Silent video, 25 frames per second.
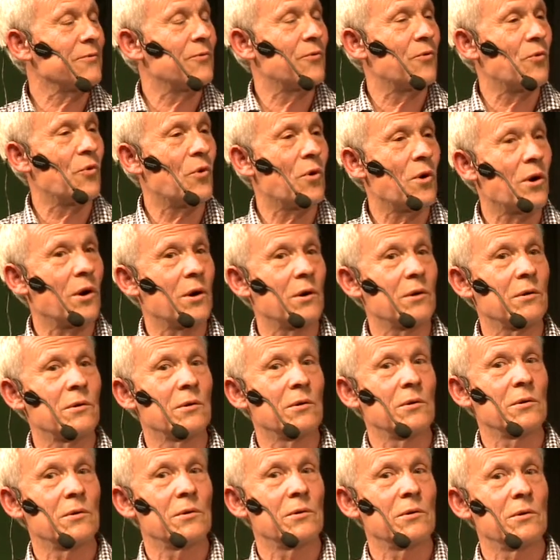for
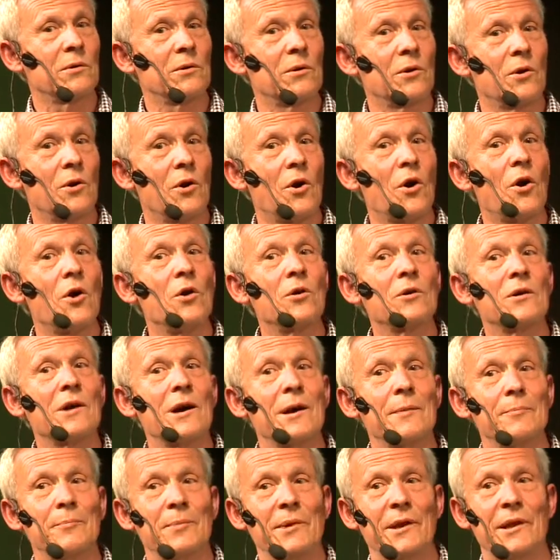all
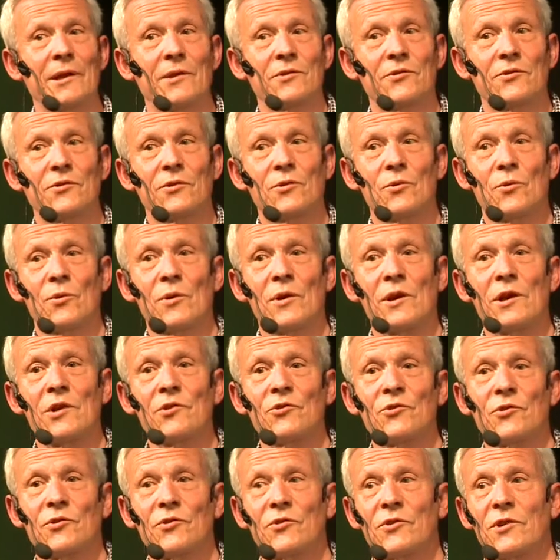companies who are
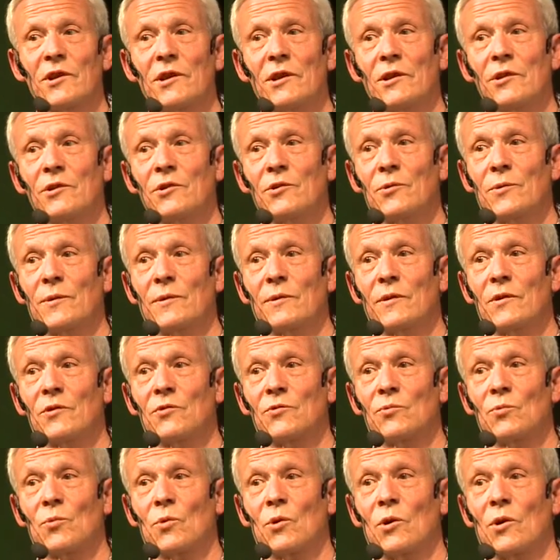interested in doing
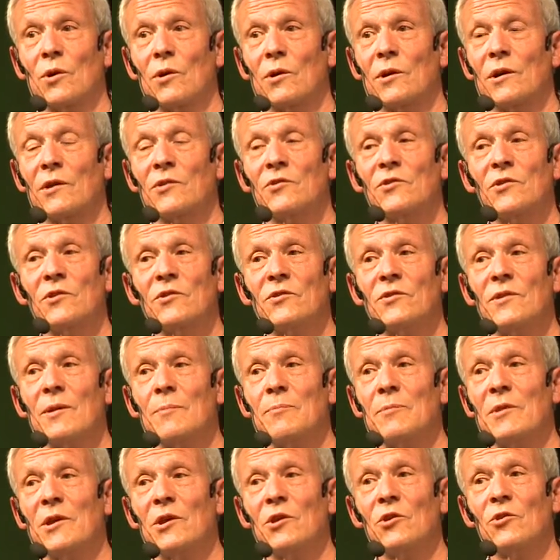this work. It's just
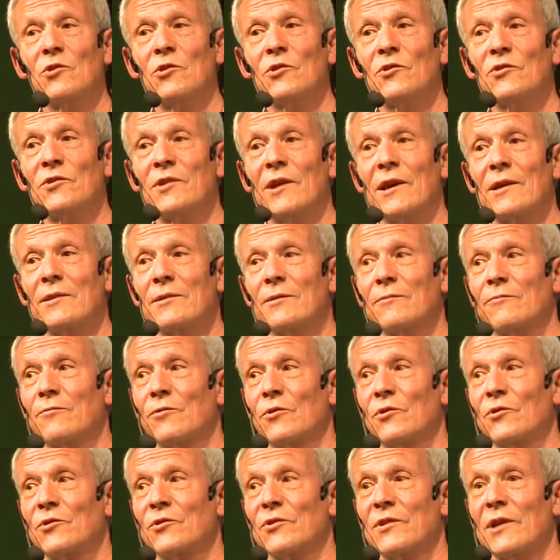something, you just take the
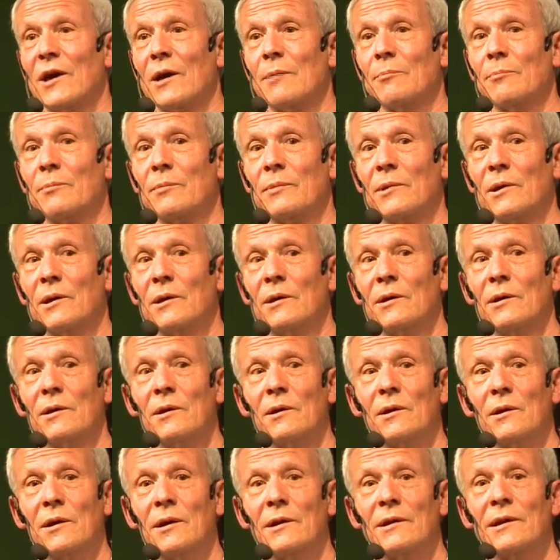first step
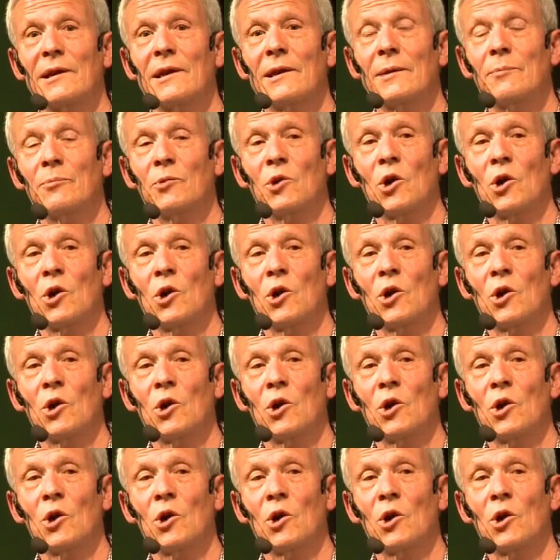and keep